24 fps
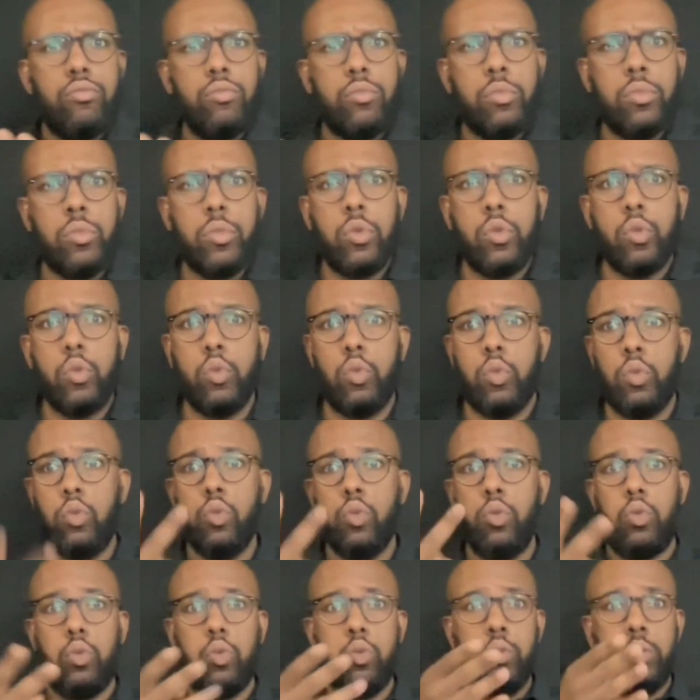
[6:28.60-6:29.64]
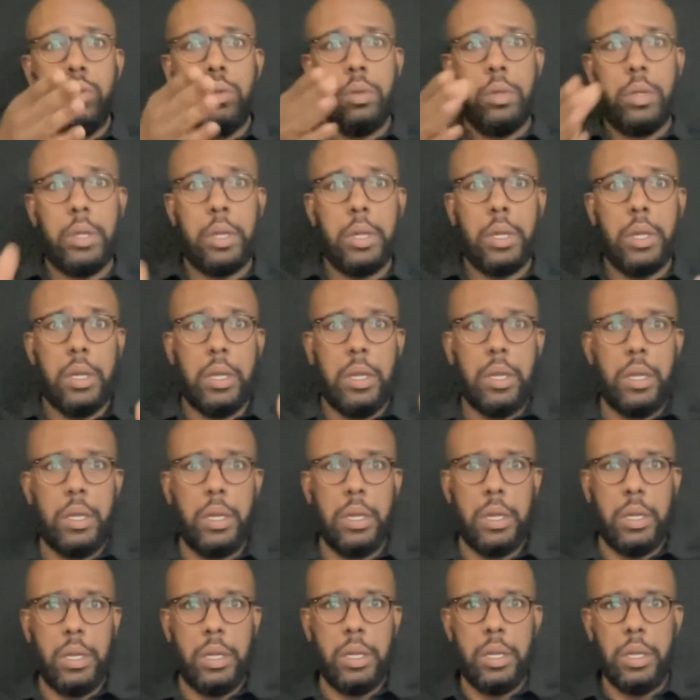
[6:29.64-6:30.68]
The two sides will now
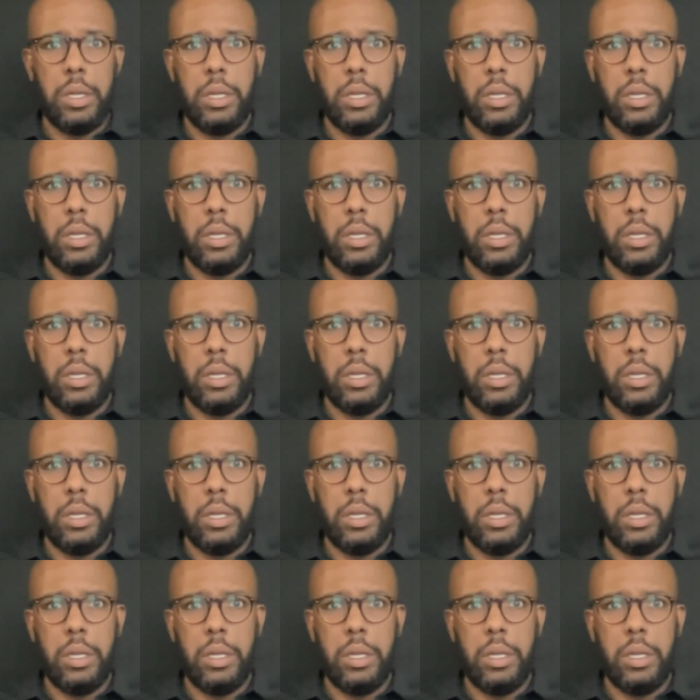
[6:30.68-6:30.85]
have to